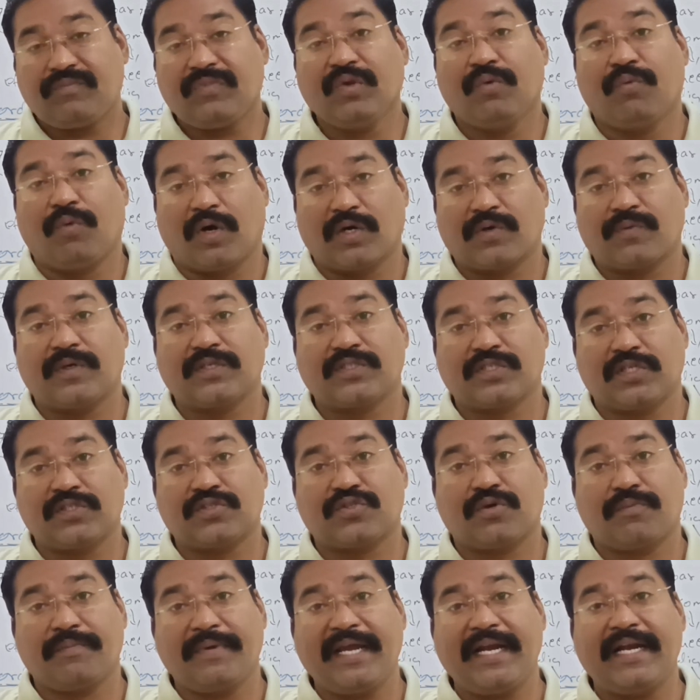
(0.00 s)
what was
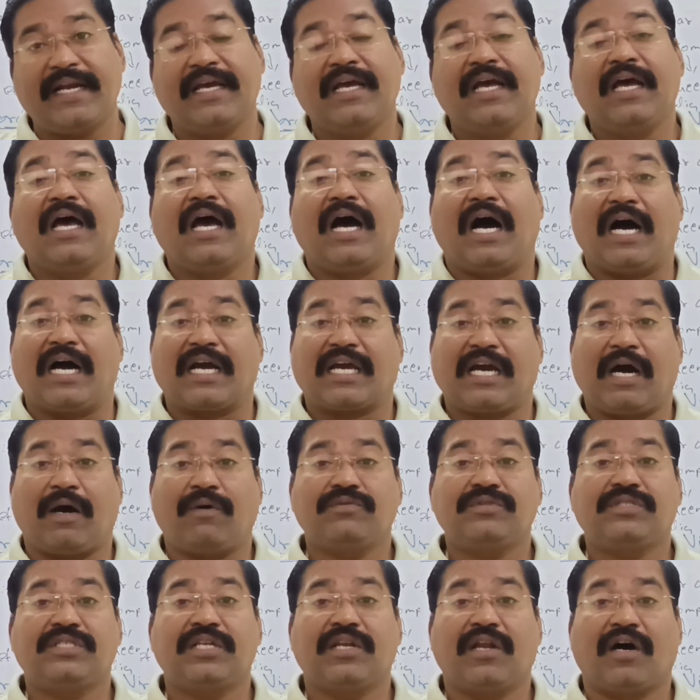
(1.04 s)
also made? A
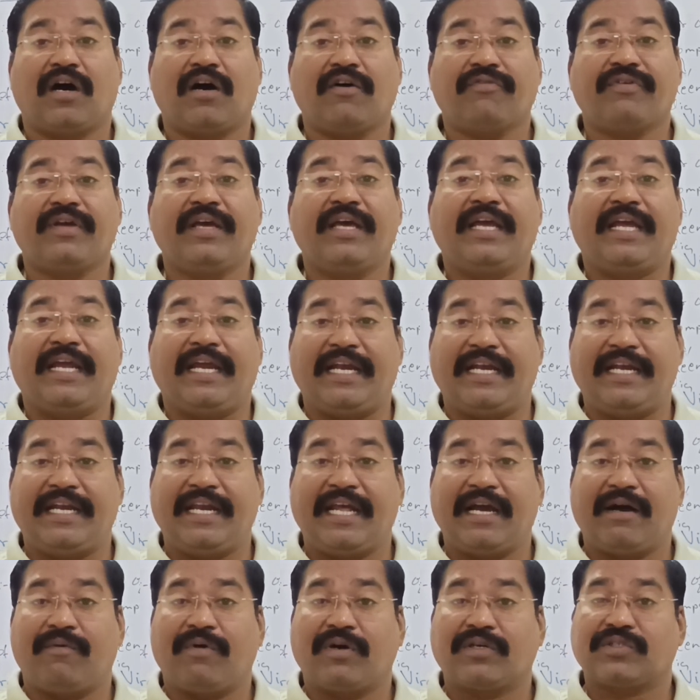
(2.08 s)
Council of
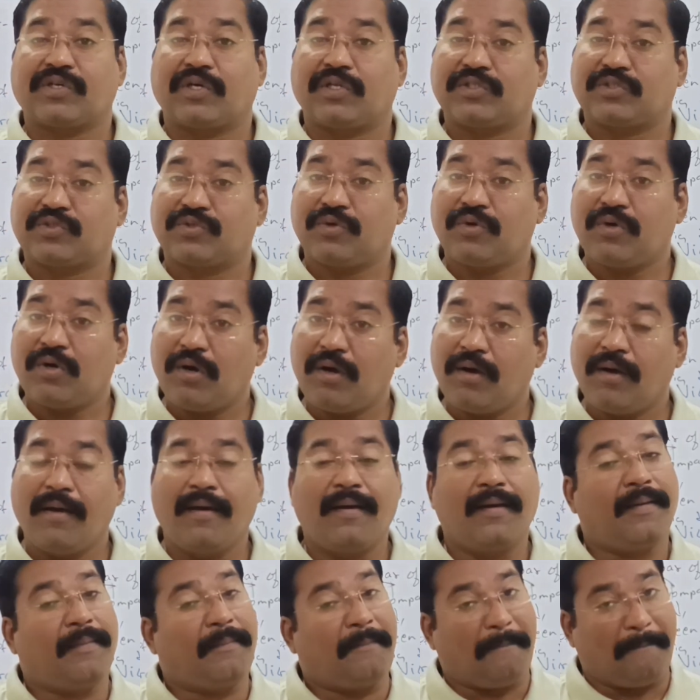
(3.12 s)
India was also
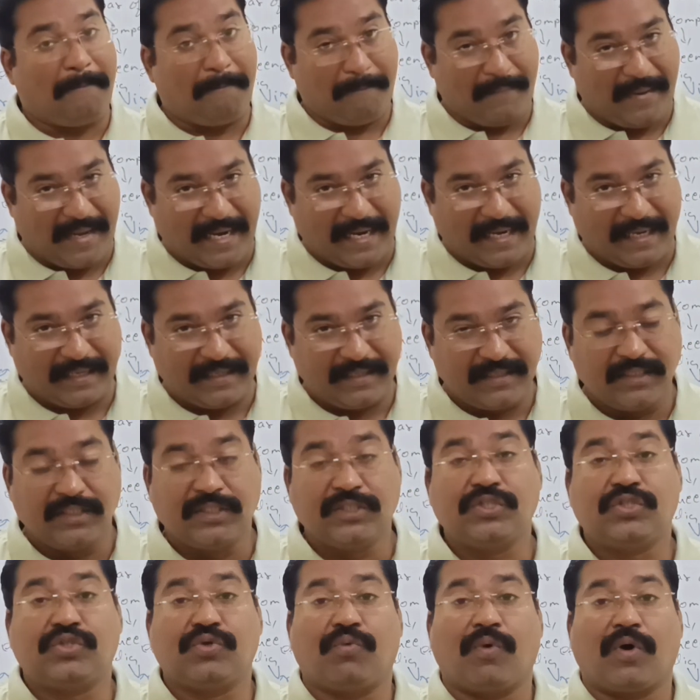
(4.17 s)
made.
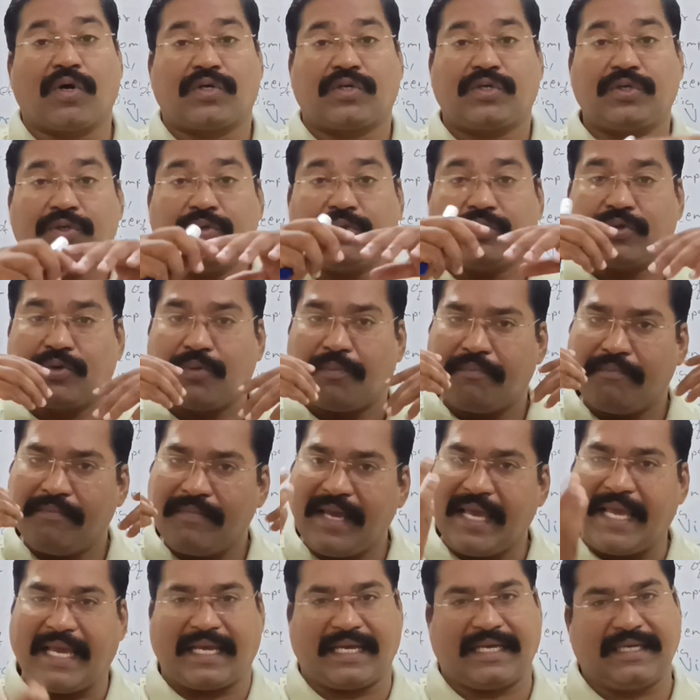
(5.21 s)
To what to do? To
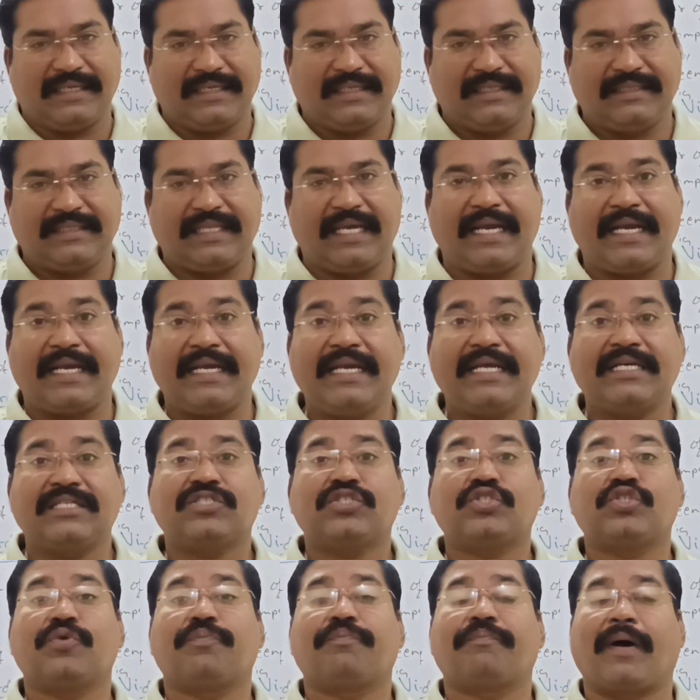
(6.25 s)
make the Indians
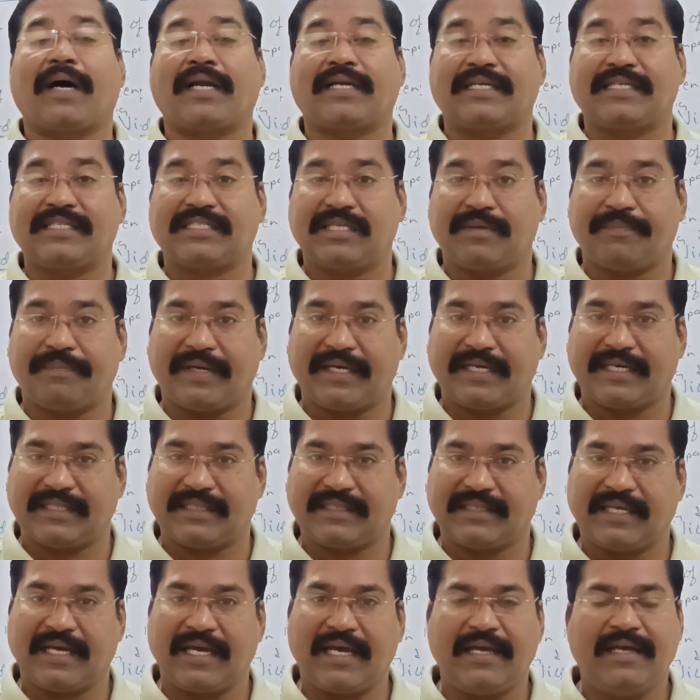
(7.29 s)
to participate in
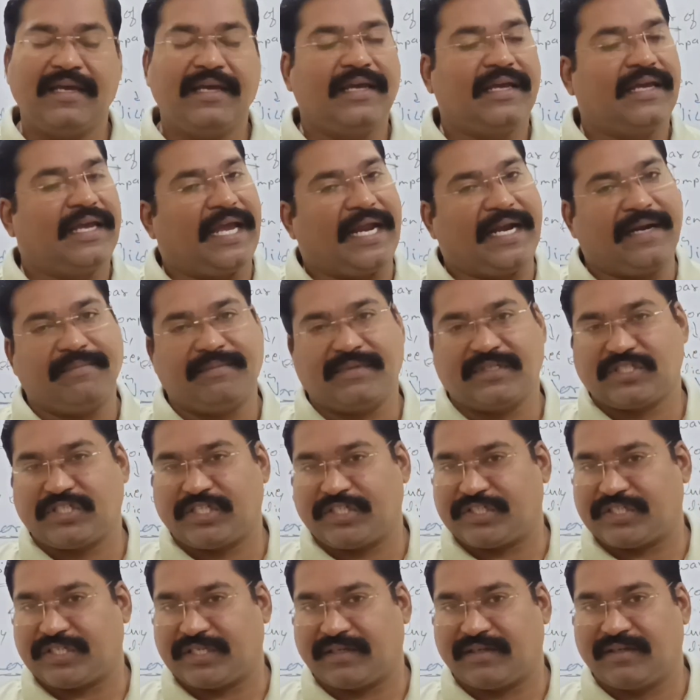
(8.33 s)
the
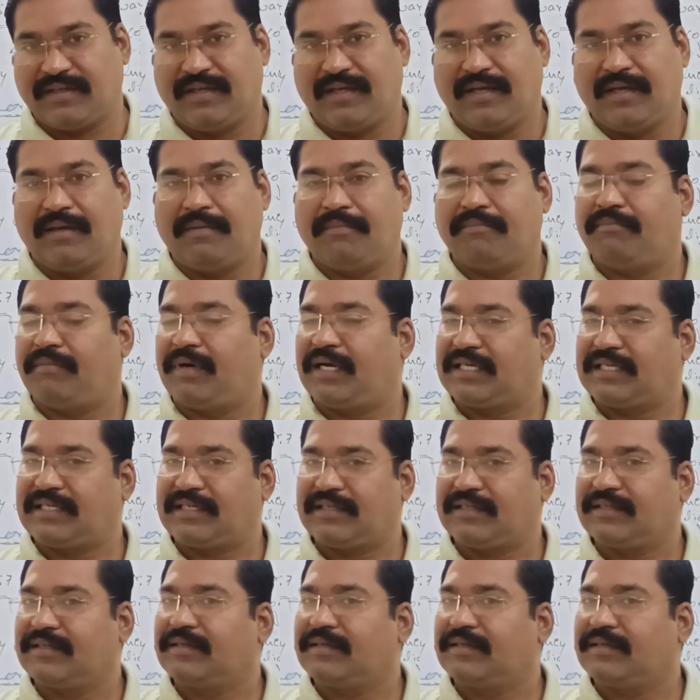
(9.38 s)
administration. But